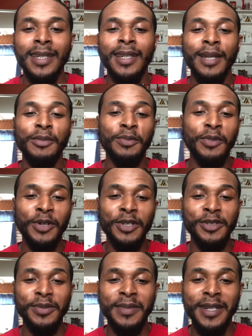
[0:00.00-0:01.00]
I'm a Moorish
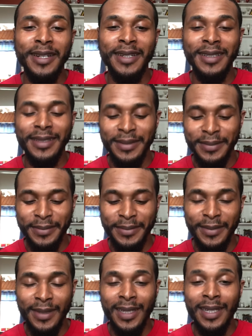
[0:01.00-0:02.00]
American.
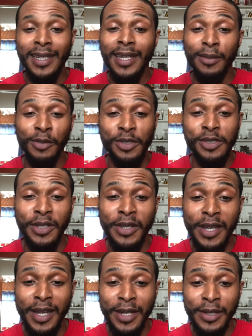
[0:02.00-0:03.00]
I'm going to show you
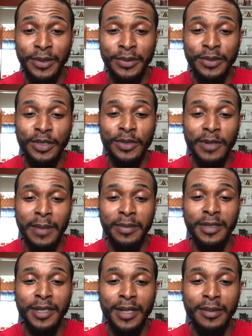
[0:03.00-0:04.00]
how to wrap a
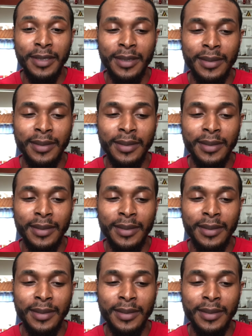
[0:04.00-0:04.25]
turban.